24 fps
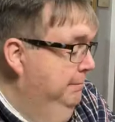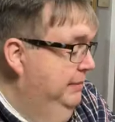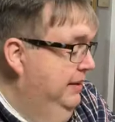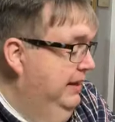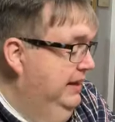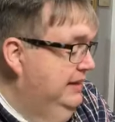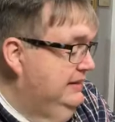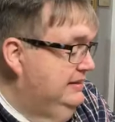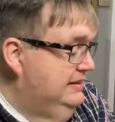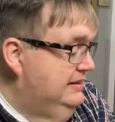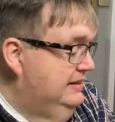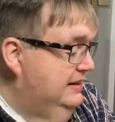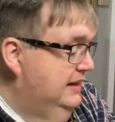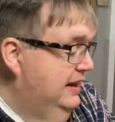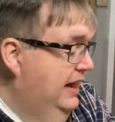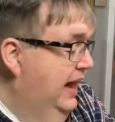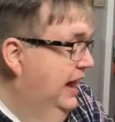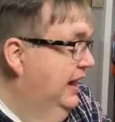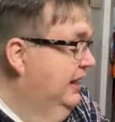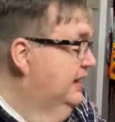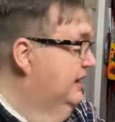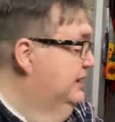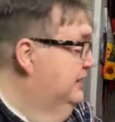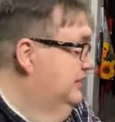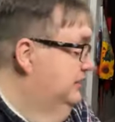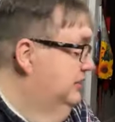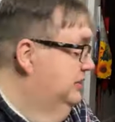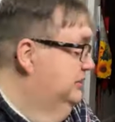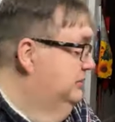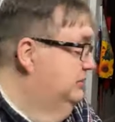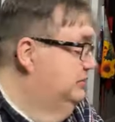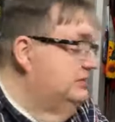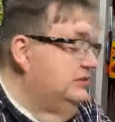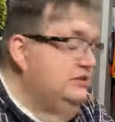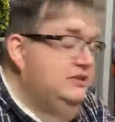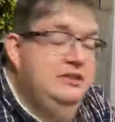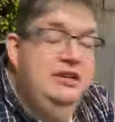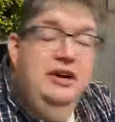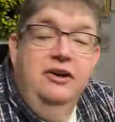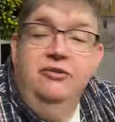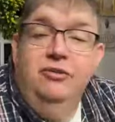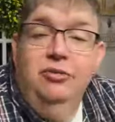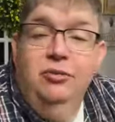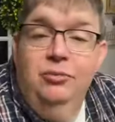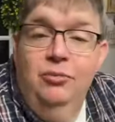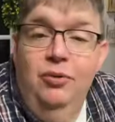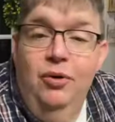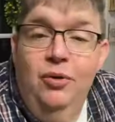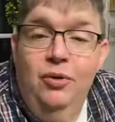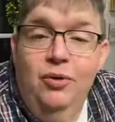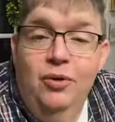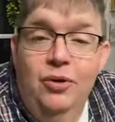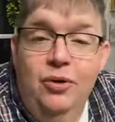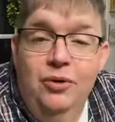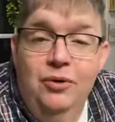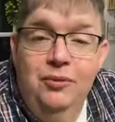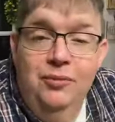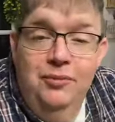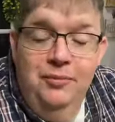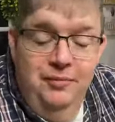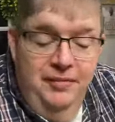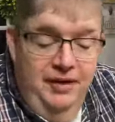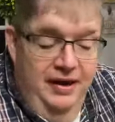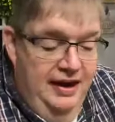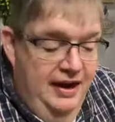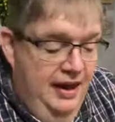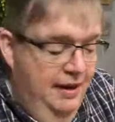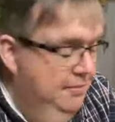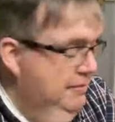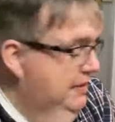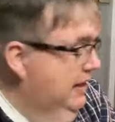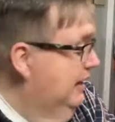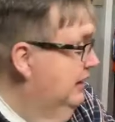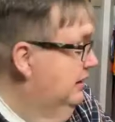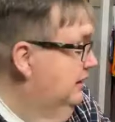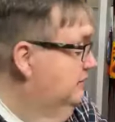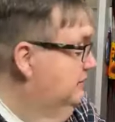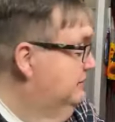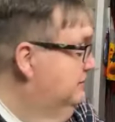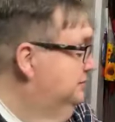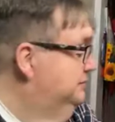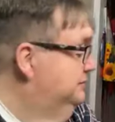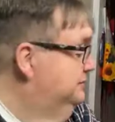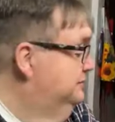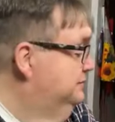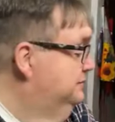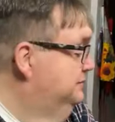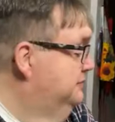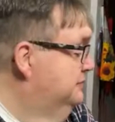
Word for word: But uh, I could do several more and I may